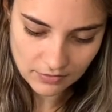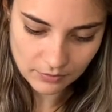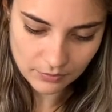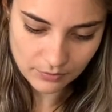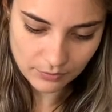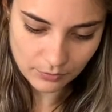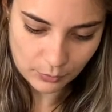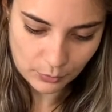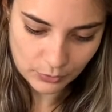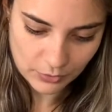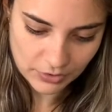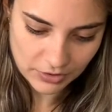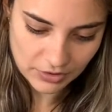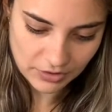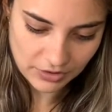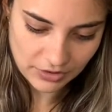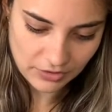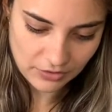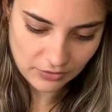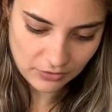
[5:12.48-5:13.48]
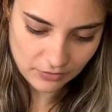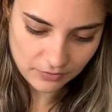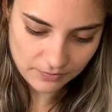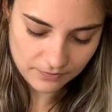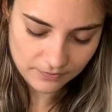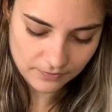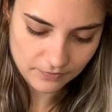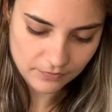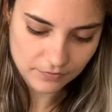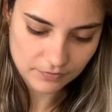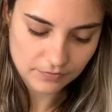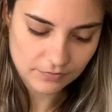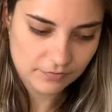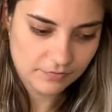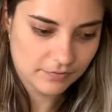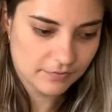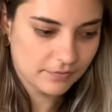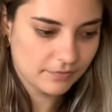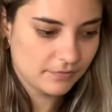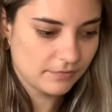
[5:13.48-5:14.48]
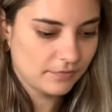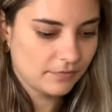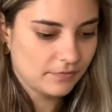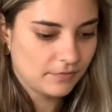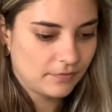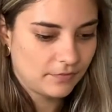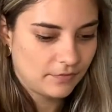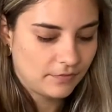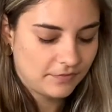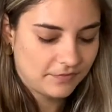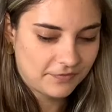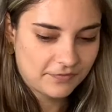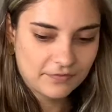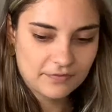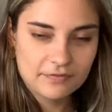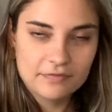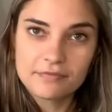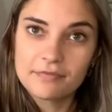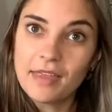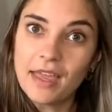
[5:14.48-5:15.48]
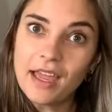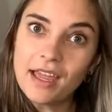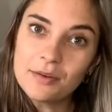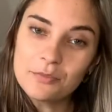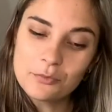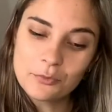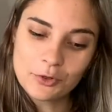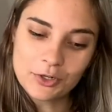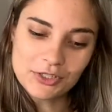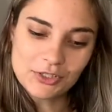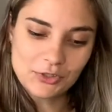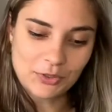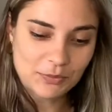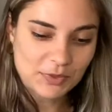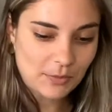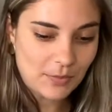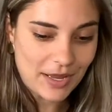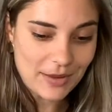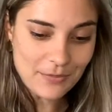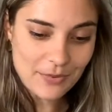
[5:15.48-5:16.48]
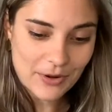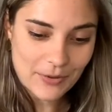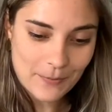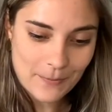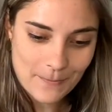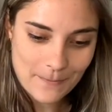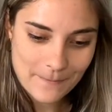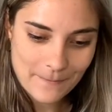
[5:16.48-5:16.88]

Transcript: More glue and more strips of paper.